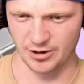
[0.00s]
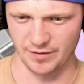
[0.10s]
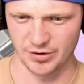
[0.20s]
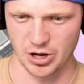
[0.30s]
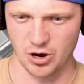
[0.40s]
don't
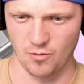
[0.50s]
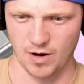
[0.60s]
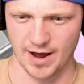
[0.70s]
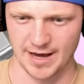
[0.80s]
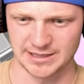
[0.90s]
even know
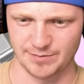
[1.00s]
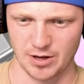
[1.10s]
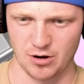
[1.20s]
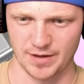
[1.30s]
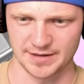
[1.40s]
why I
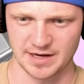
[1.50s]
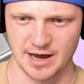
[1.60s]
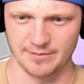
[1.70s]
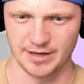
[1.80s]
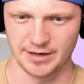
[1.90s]
spent all that
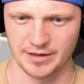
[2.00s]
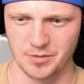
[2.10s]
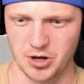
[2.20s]
time getting them